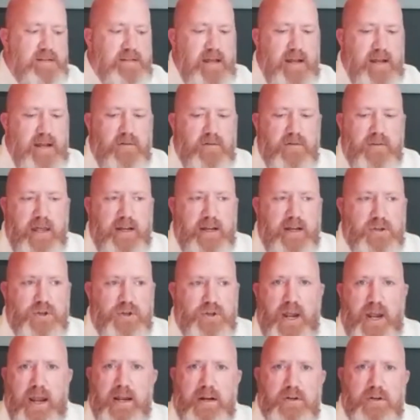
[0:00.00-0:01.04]
that
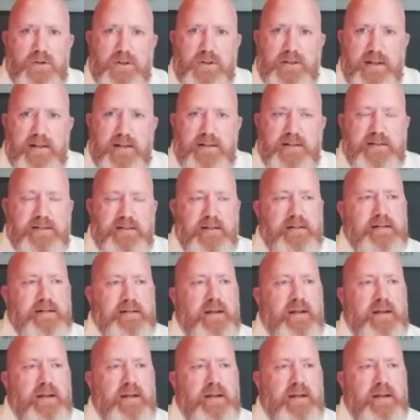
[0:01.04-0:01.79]
change is instant.